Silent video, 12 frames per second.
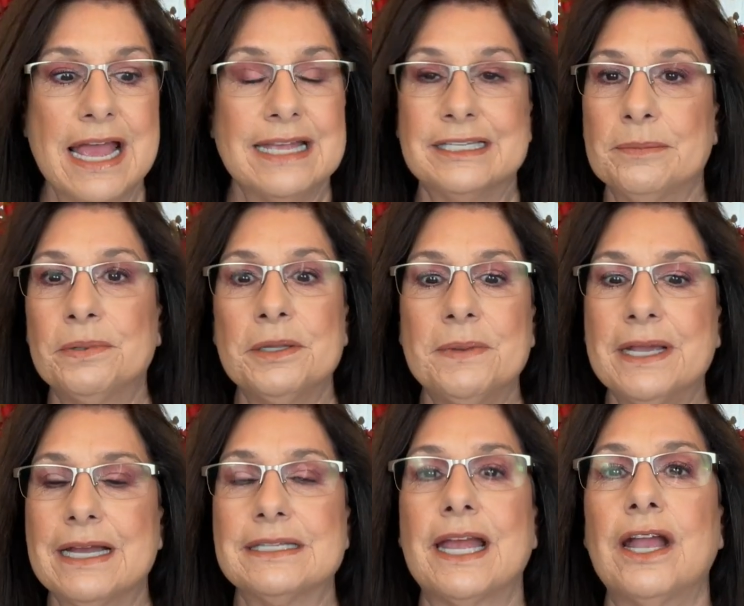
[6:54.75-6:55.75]
simply
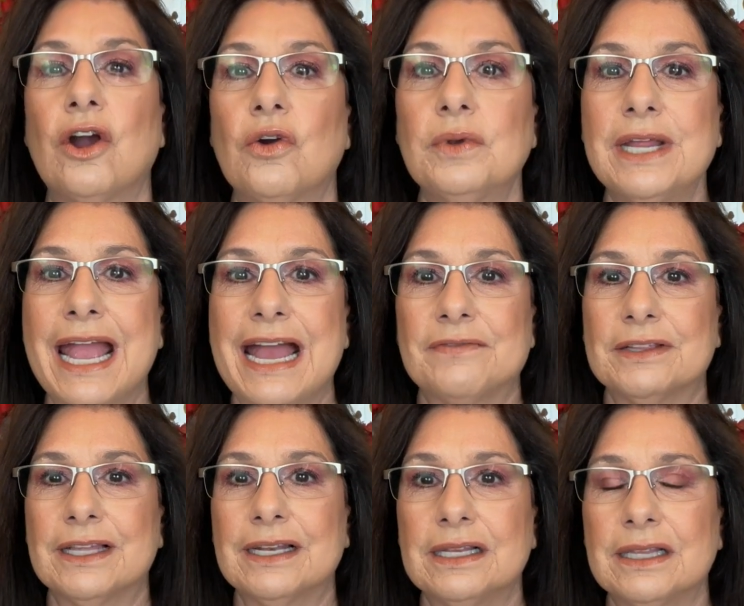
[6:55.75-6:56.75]
because I only have a
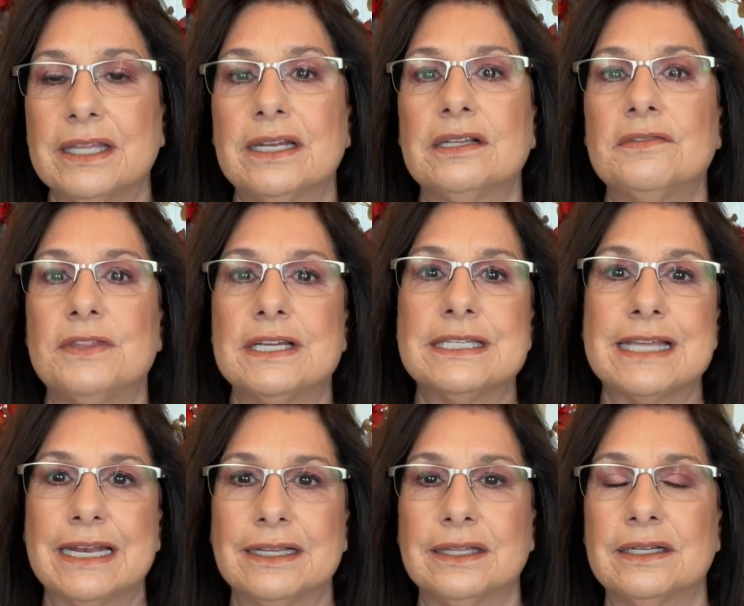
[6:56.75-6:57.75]
little, little of this
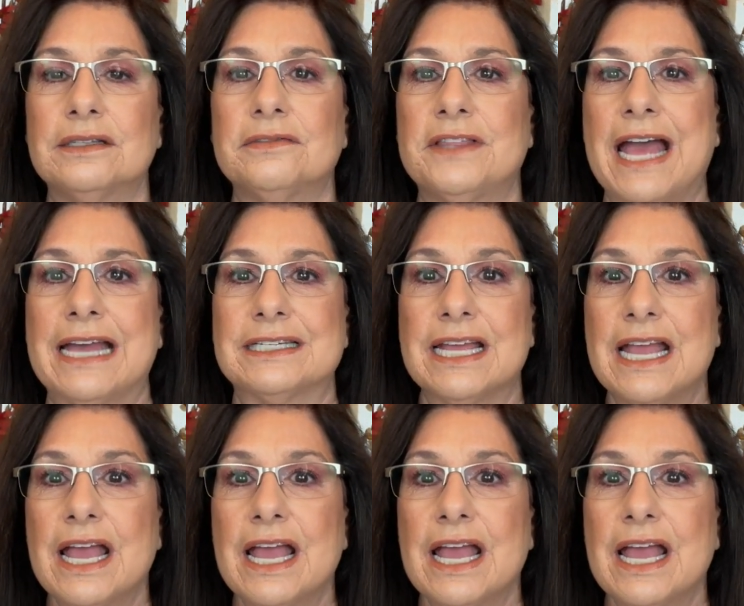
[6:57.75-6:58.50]
and a little of that,